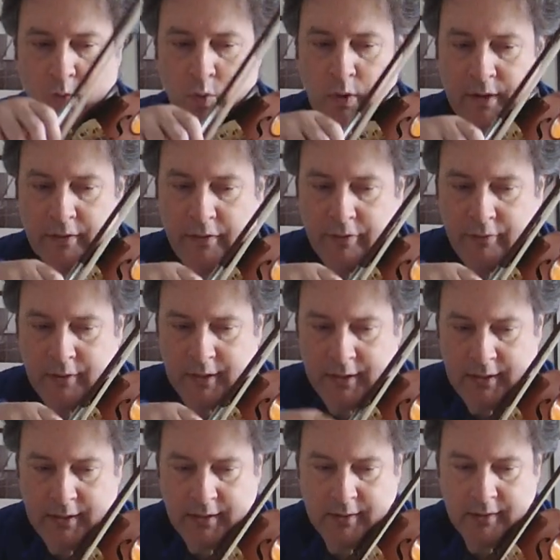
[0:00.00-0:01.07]
1, 3, low
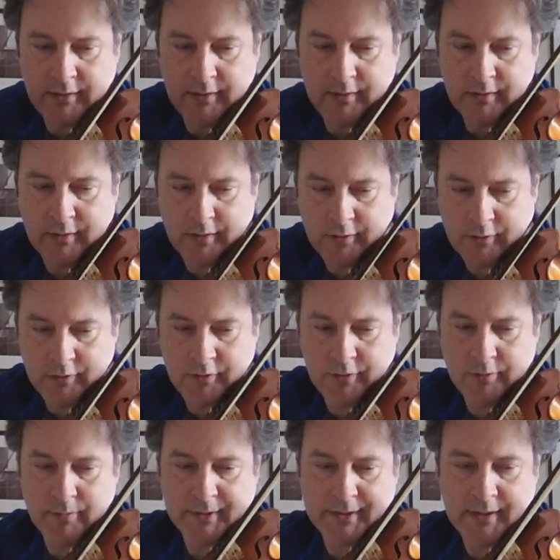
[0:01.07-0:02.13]

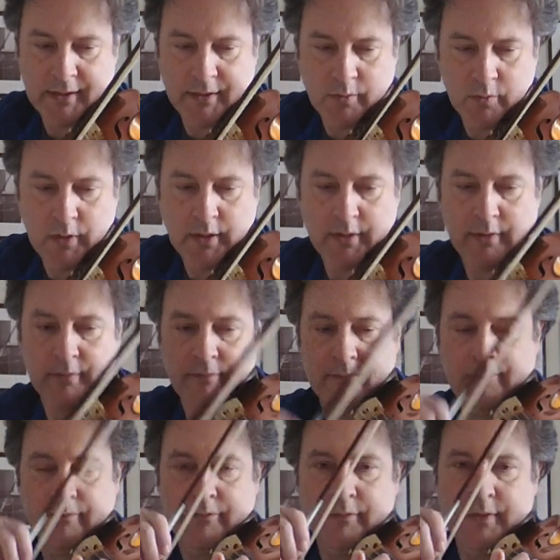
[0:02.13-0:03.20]
2 beside the 1.
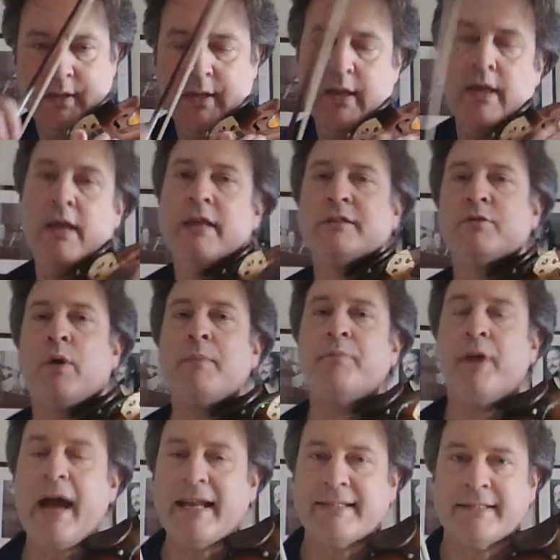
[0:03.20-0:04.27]
So I
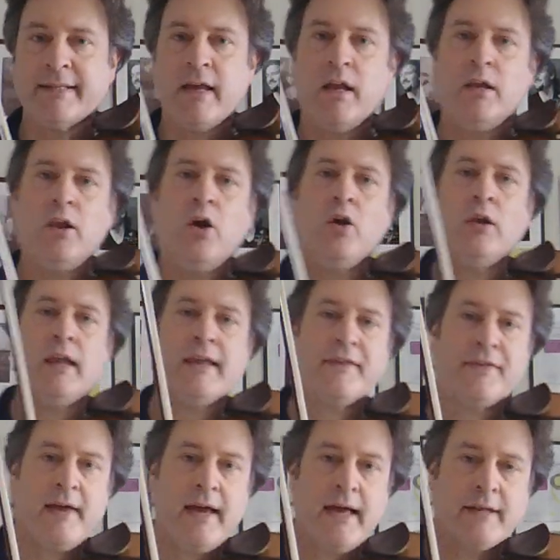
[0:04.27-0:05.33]
practice it a lot like
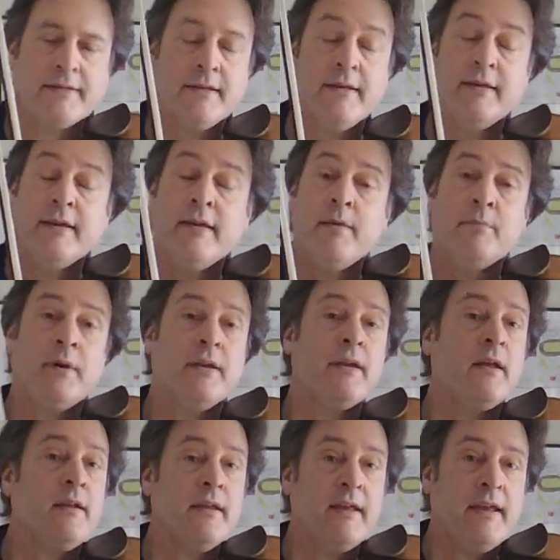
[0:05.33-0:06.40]
that, but
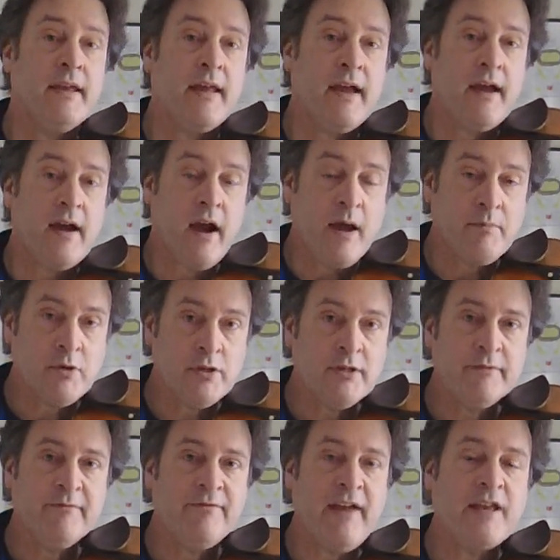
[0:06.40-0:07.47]
I'm going to
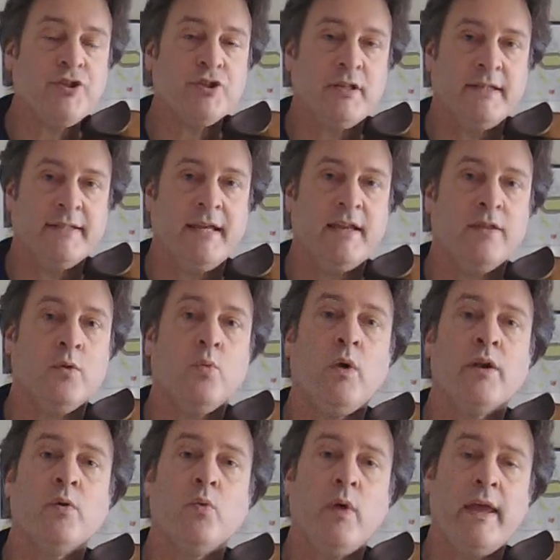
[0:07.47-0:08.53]
eventually take the
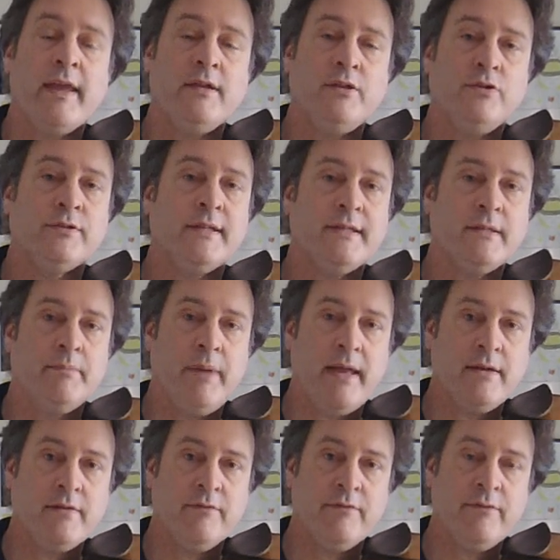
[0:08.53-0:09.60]
1 away and use
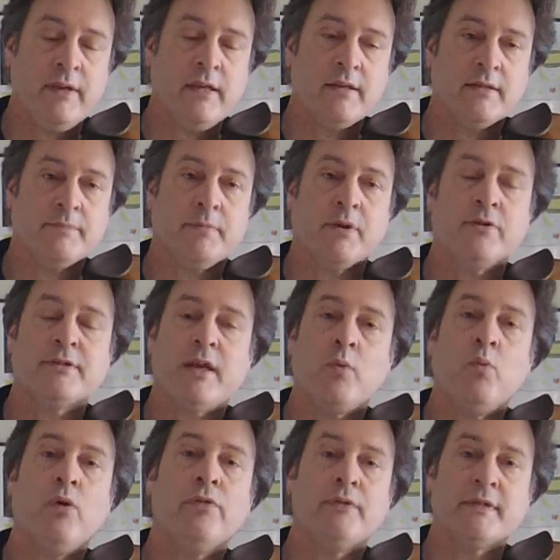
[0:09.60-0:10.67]
independent fingers because I
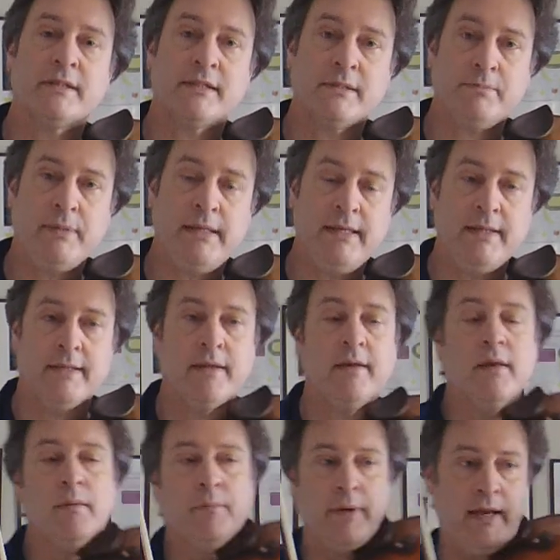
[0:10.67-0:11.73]
want the speed,
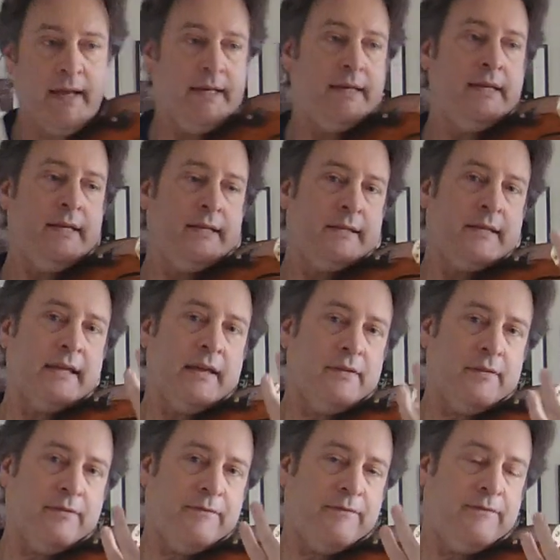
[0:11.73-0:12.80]
but I need to get
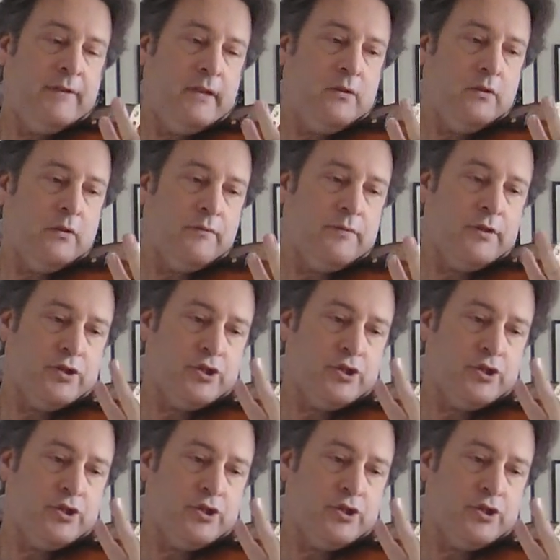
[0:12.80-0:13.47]
the feel of the